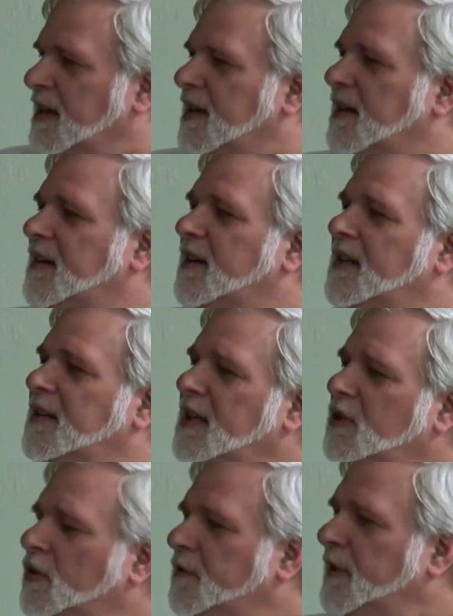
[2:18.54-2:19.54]
And
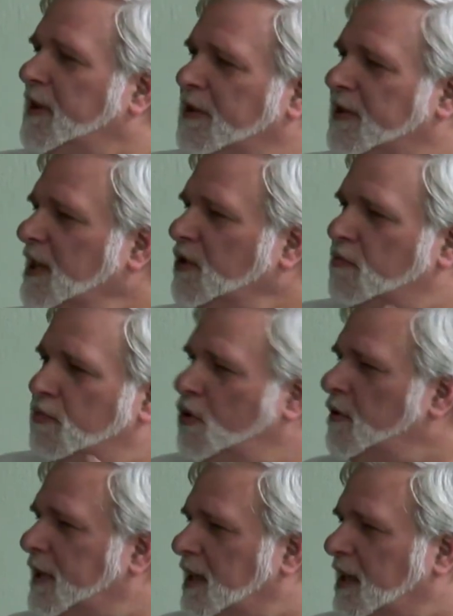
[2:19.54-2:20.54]
then you'll feel things
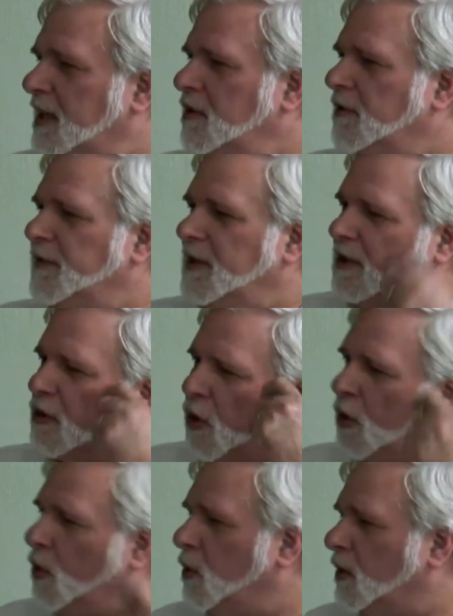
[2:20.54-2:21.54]
moving, and you'll feel it
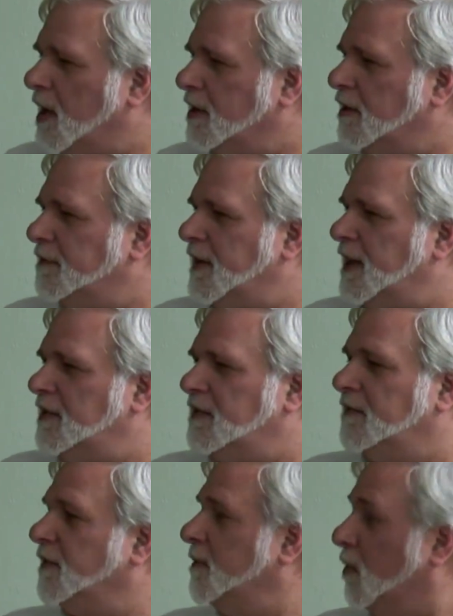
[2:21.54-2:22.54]
cold on your face
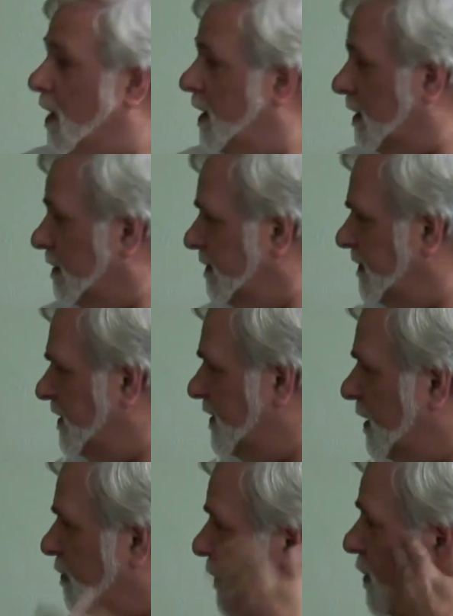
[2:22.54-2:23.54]
from the water, because
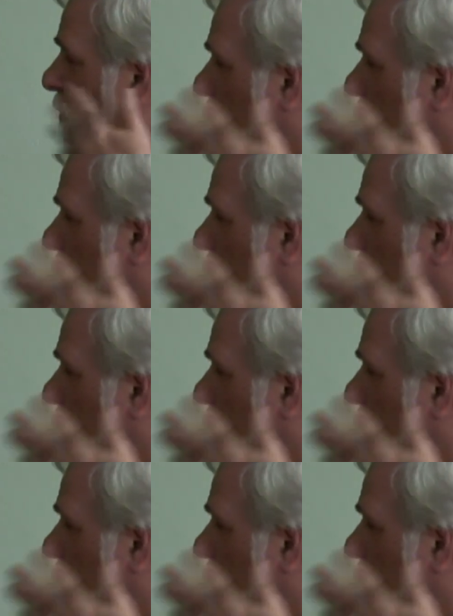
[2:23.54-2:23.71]
it can feel